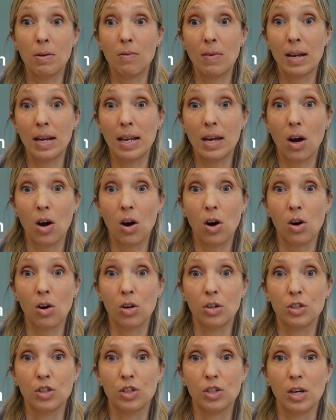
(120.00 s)
be really
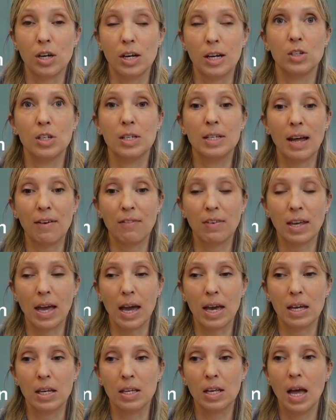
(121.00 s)
hard to
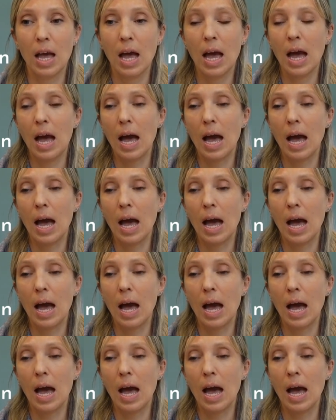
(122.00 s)
navigate.